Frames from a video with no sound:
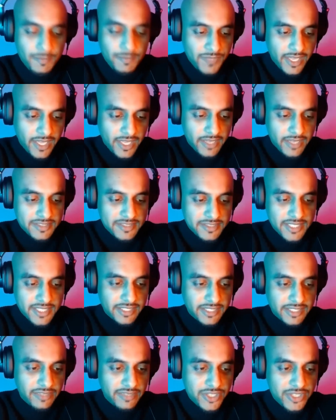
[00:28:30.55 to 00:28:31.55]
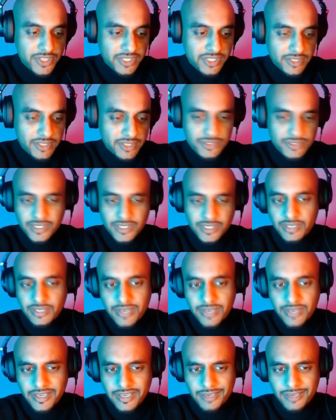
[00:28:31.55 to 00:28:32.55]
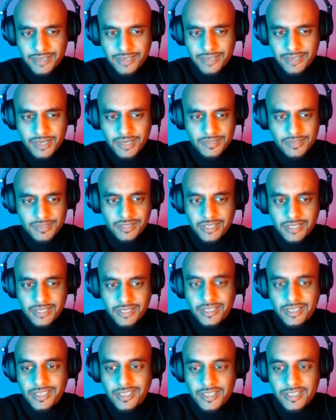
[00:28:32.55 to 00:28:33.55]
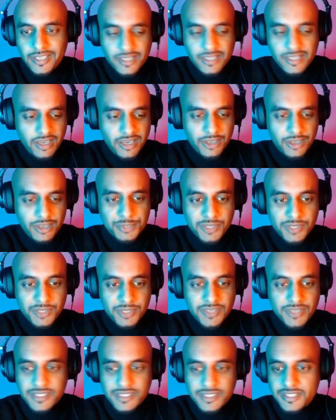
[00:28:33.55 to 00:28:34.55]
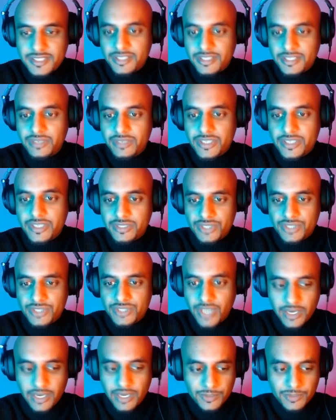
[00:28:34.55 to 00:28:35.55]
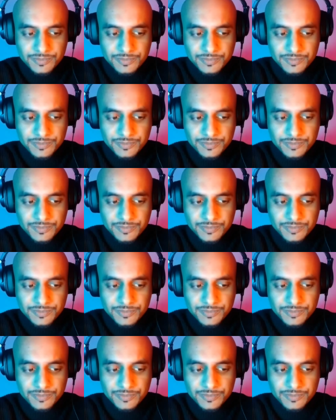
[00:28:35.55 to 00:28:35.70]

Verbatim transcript: and seeing the innovation industry, I ended up becoming like a entrepreneur resident at the University of Toronto.